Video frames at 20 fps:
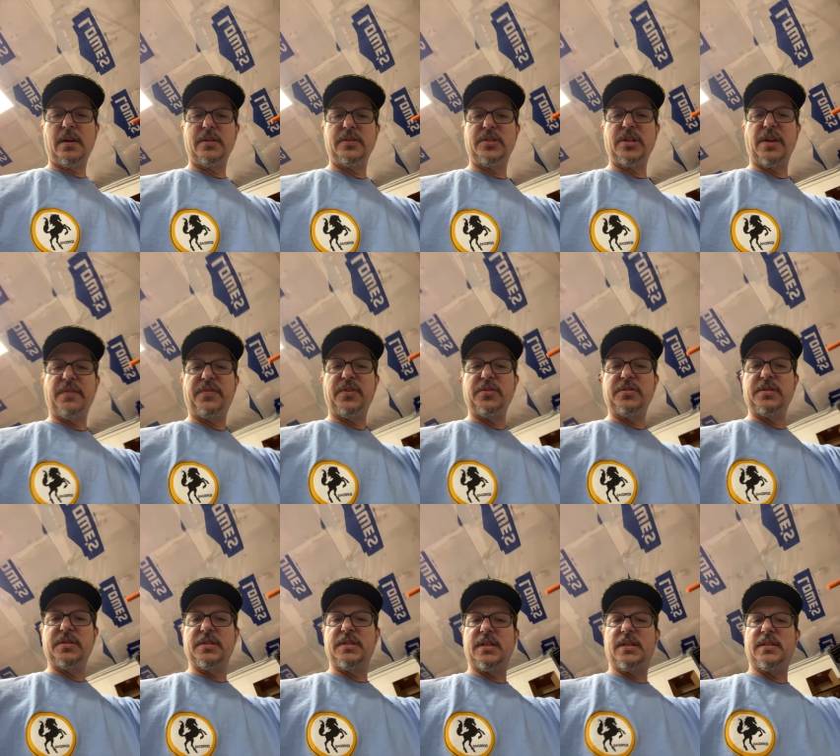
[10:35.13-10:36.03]
J
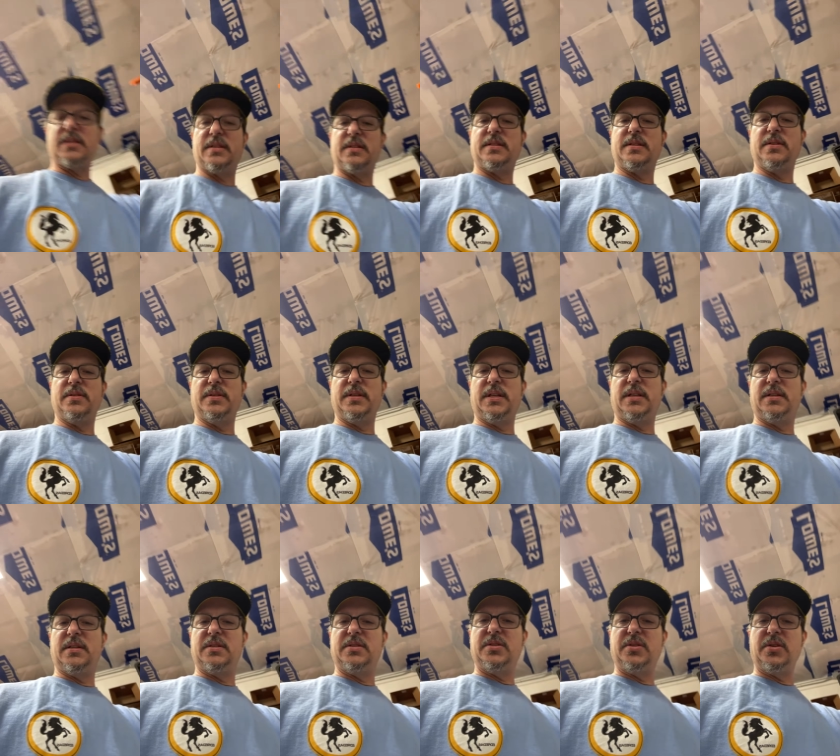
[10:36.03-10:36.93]
Fusion says I still need
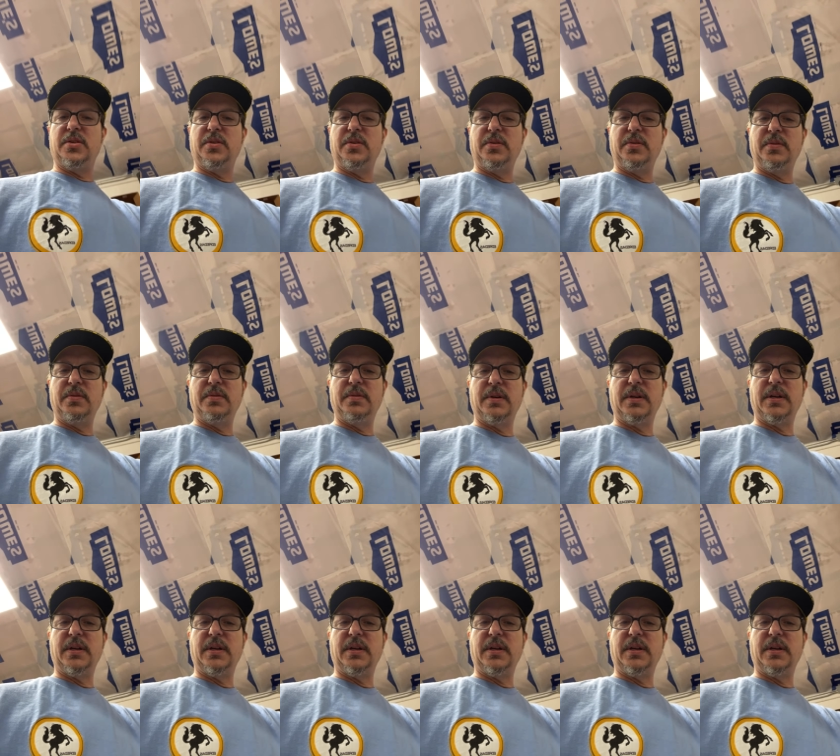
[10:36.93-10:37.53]
to do